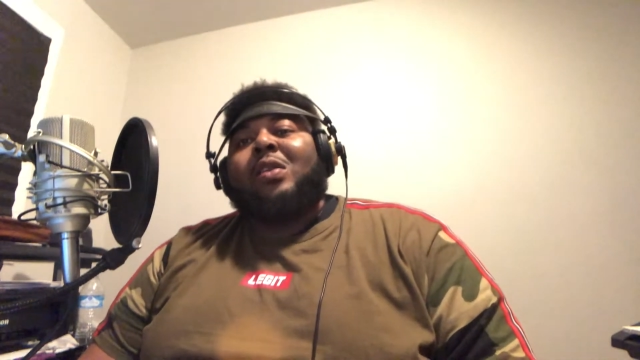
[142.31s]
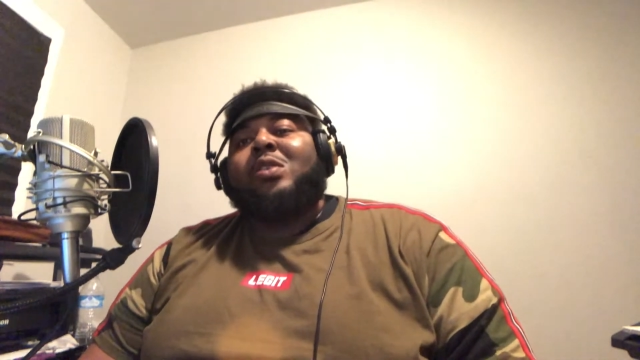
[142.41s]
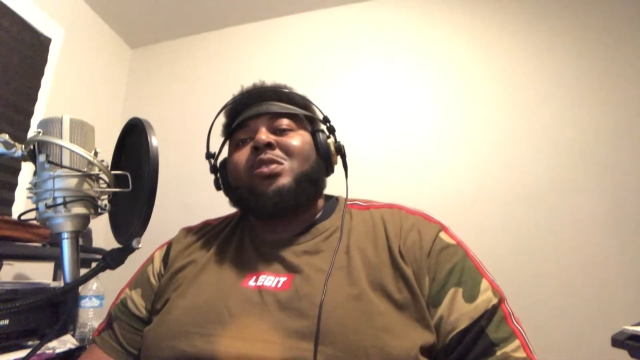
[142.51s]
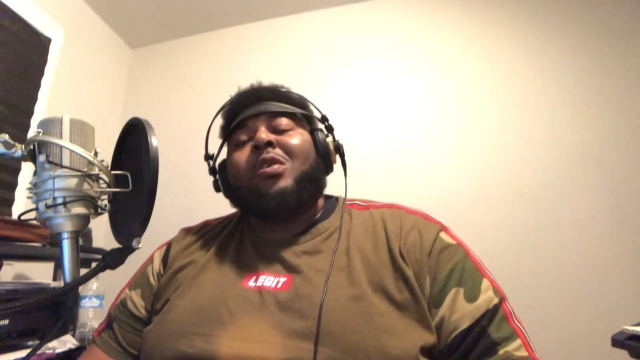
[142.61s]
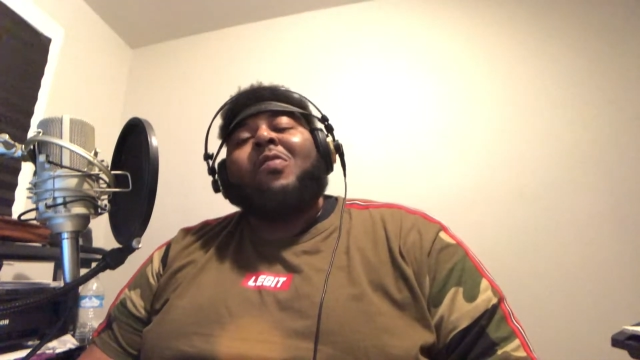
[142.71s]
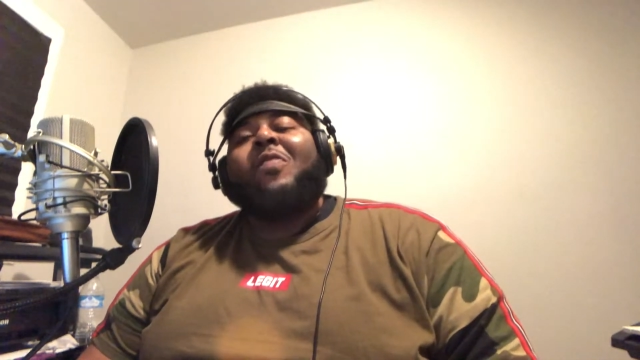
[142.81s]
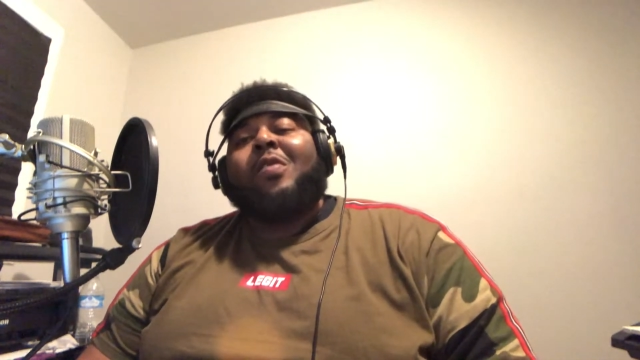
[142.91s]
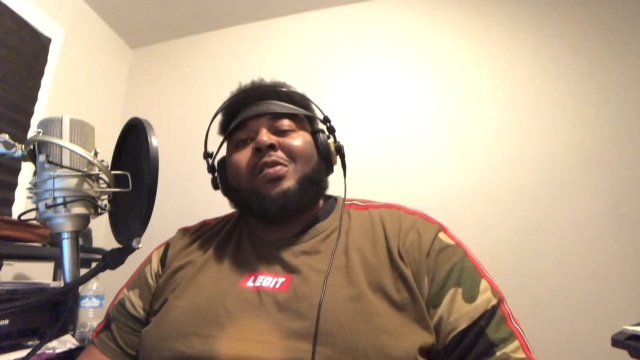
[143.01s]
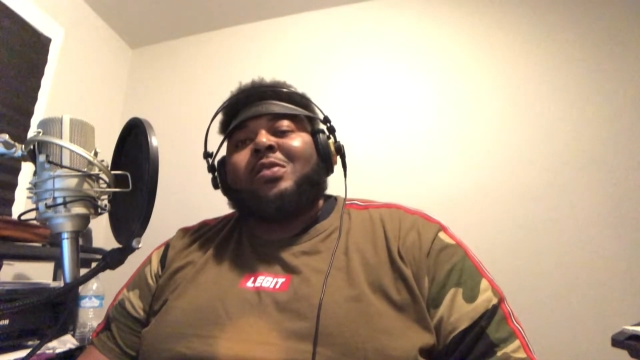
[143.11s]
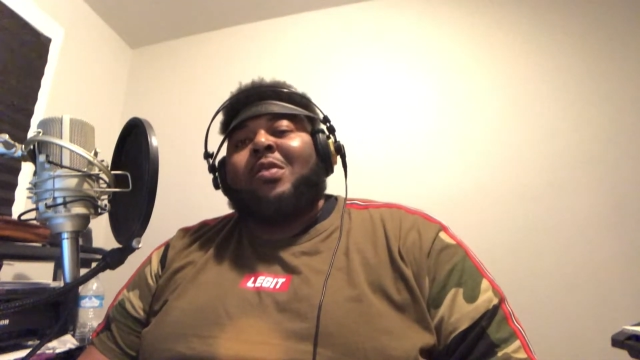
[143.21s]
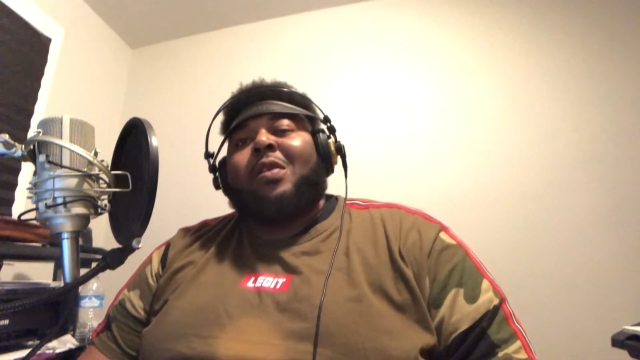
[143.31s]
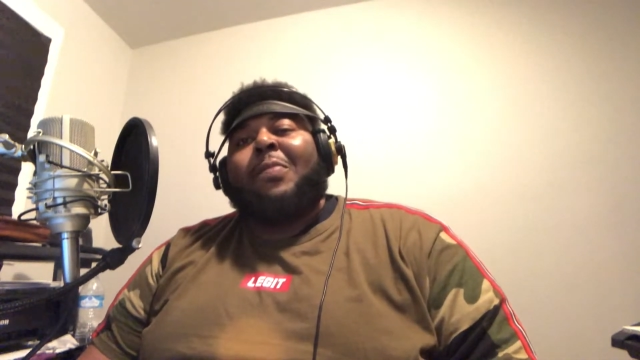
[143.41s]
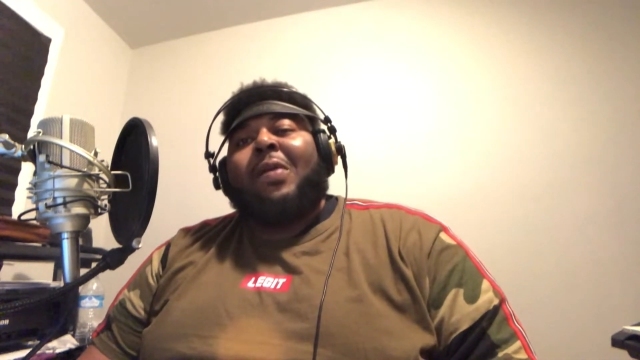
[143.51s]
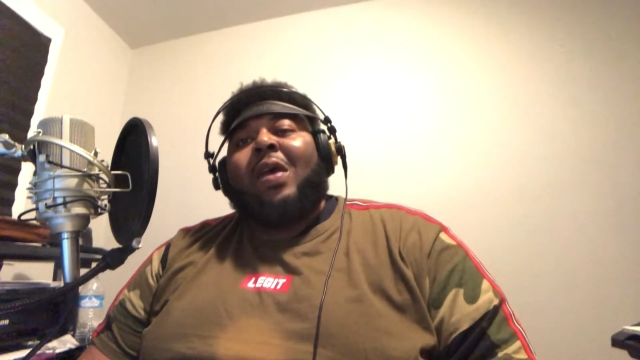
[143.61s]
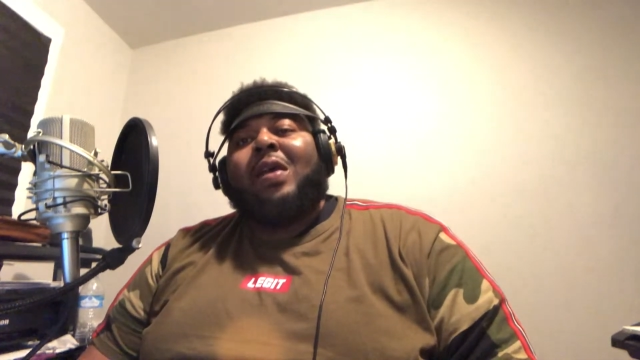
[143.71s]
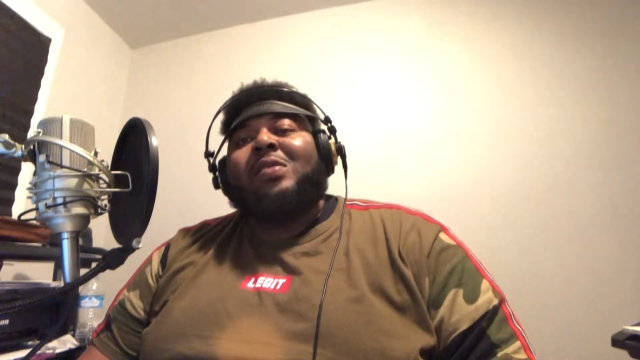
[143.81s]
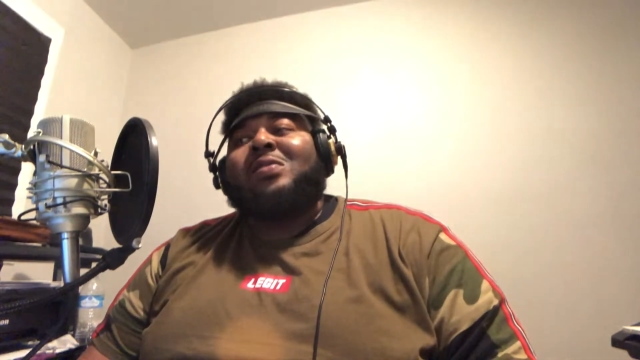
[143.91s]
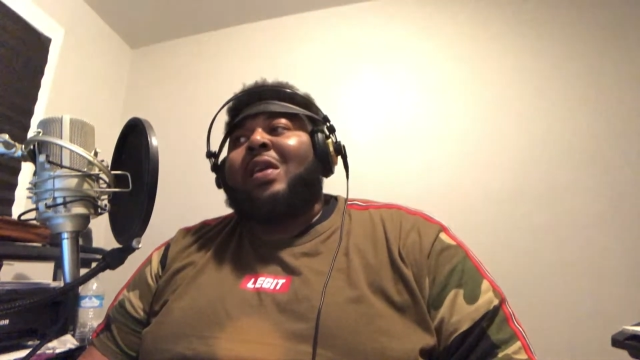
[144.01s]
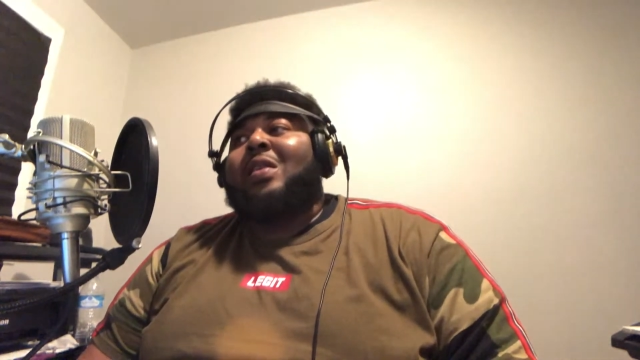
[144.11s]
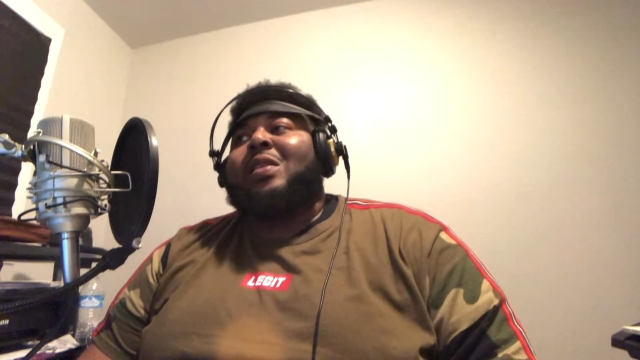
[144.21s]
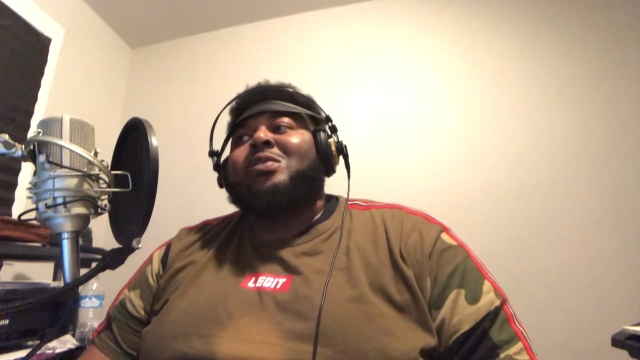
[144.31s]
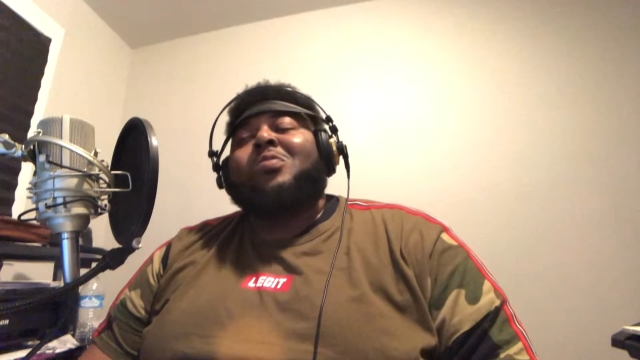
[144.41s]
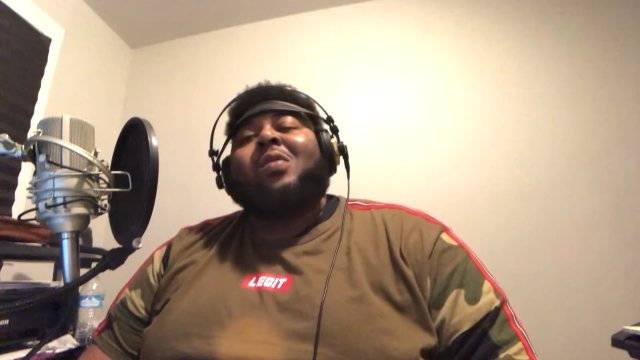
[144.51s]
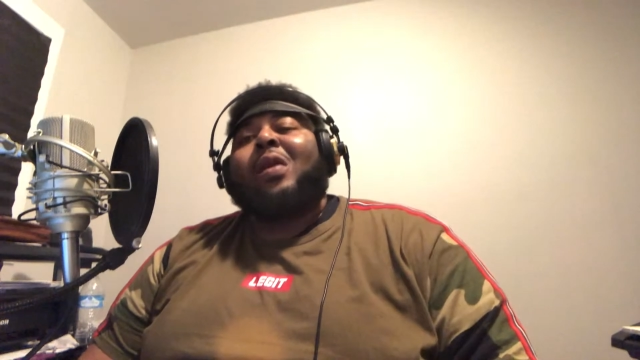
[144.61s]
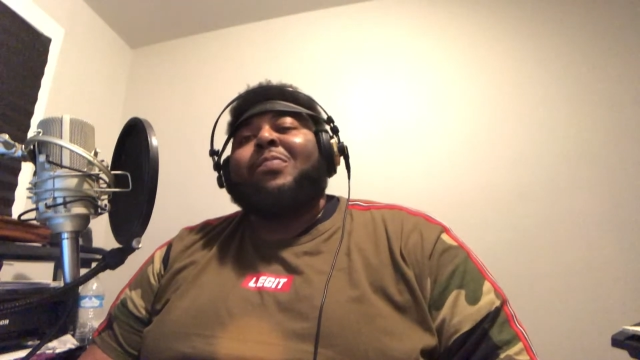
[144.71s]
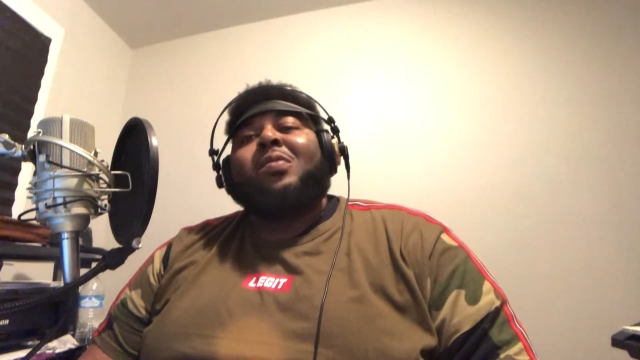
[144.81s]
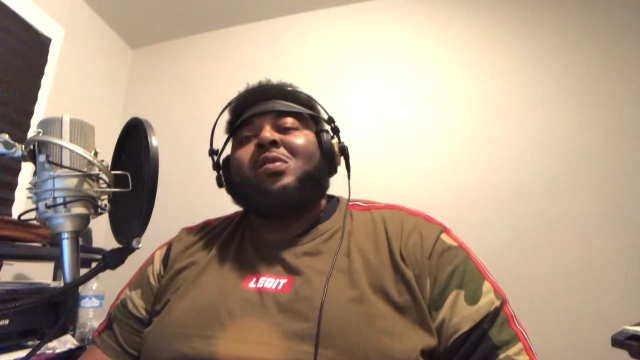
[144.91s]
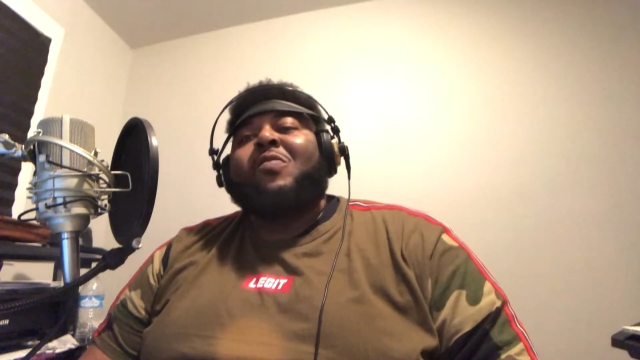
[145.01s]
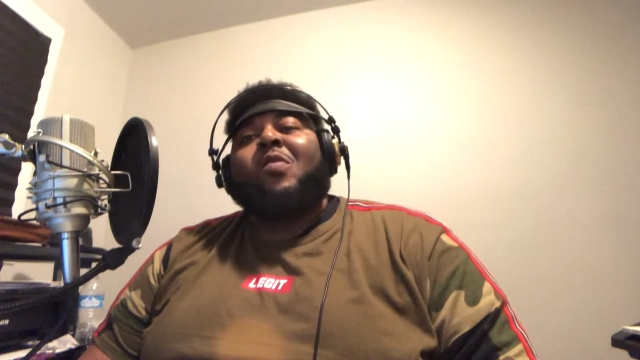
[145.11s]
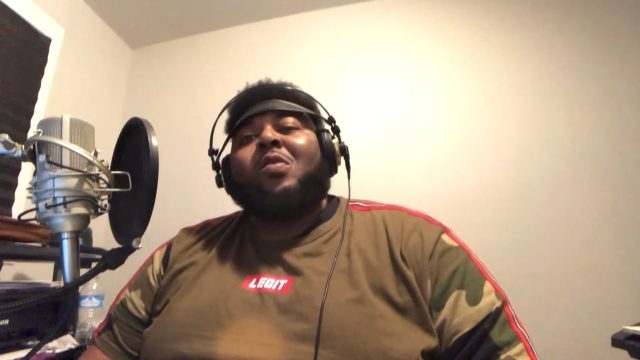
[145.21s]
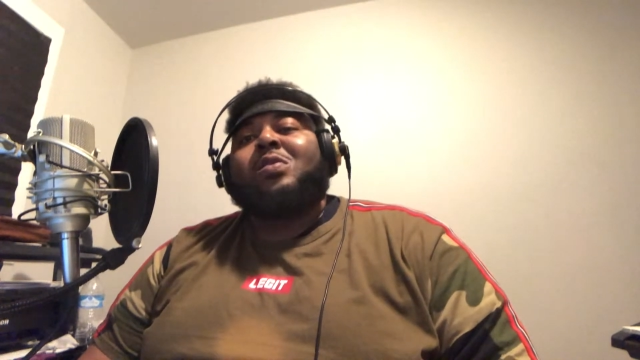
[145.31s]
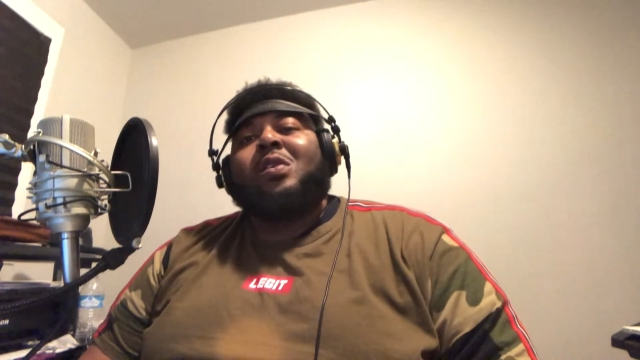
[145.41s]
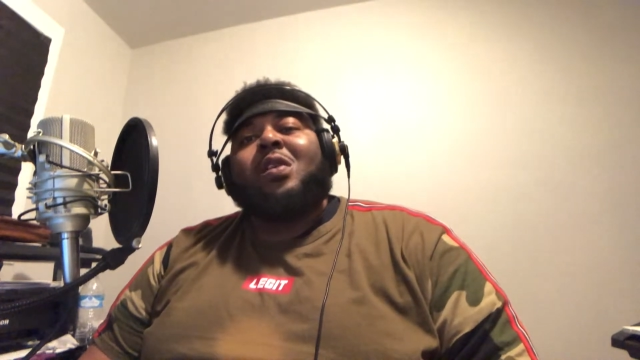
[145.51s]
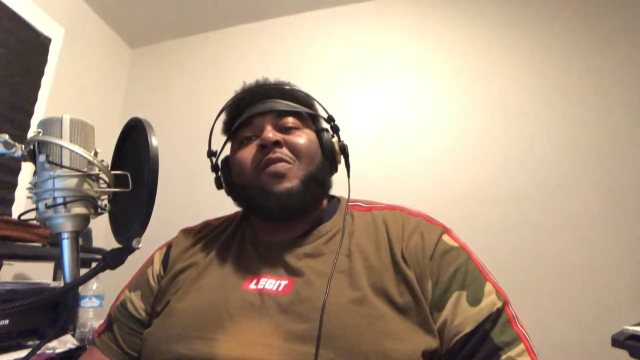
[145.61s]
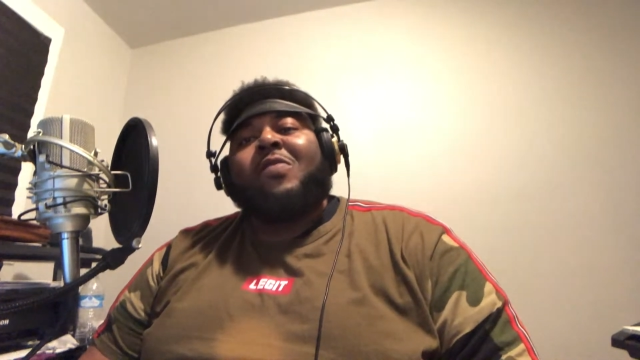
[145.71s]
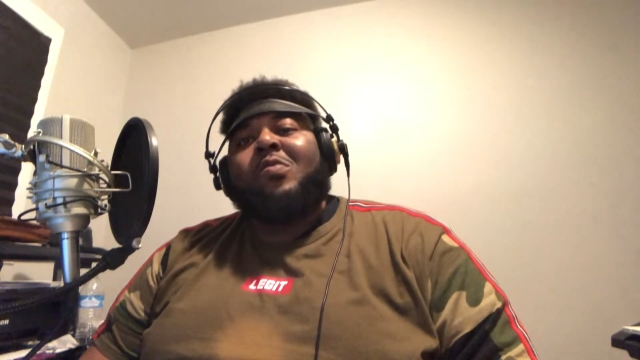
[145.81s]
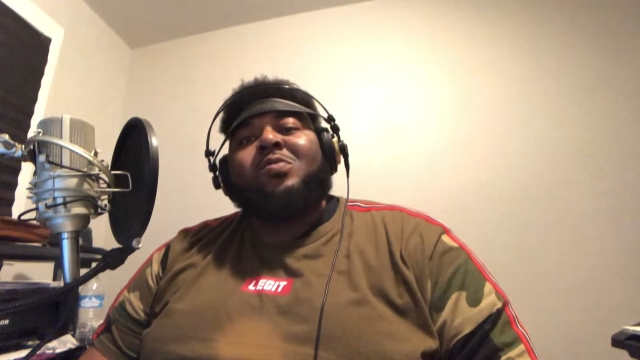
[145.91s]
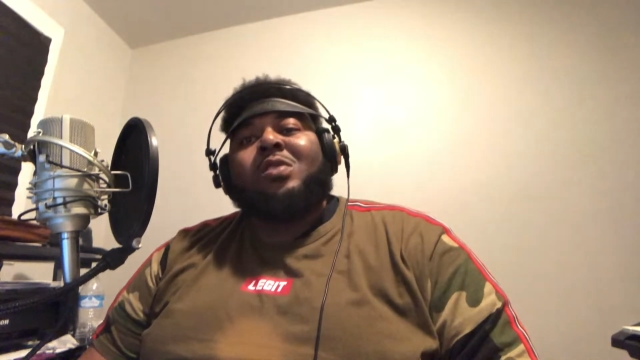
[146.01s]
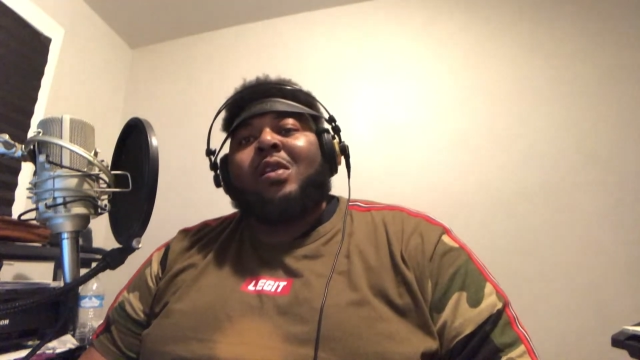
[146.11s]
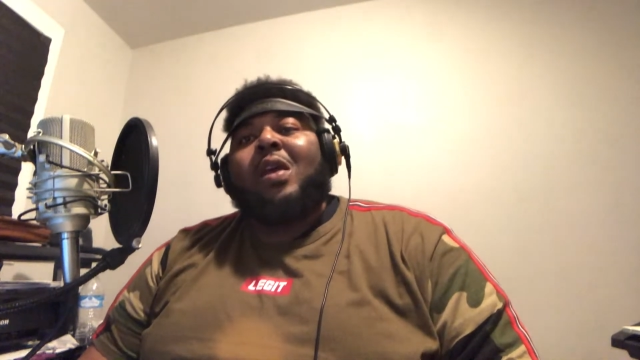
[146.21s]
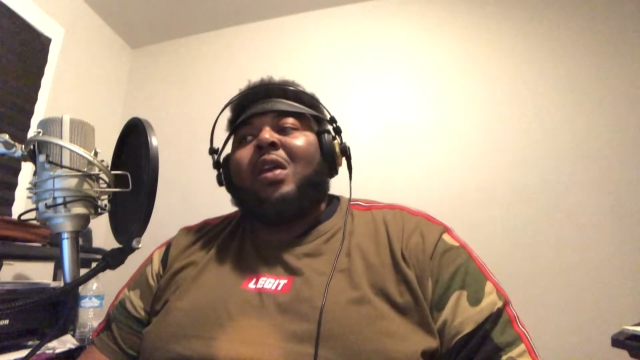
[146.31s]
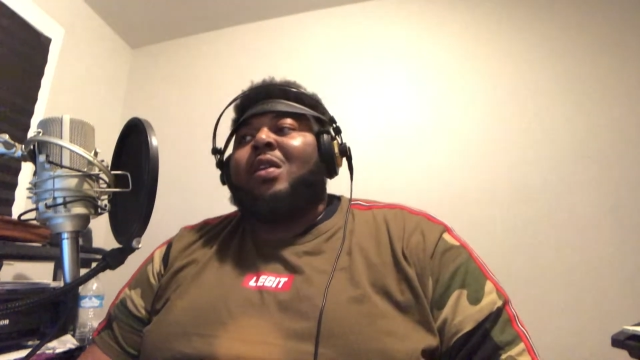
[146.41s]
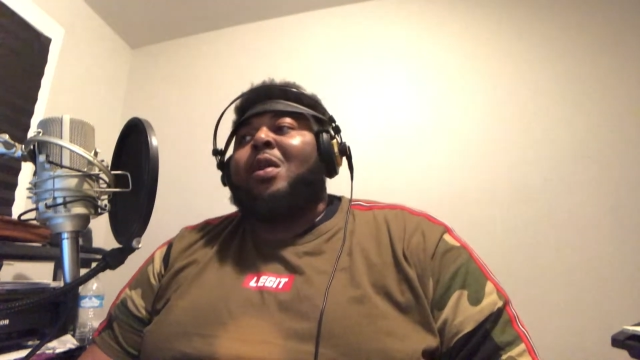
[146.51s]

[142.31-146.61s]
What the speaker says: You're so focused on your past that you can't push forward to your future.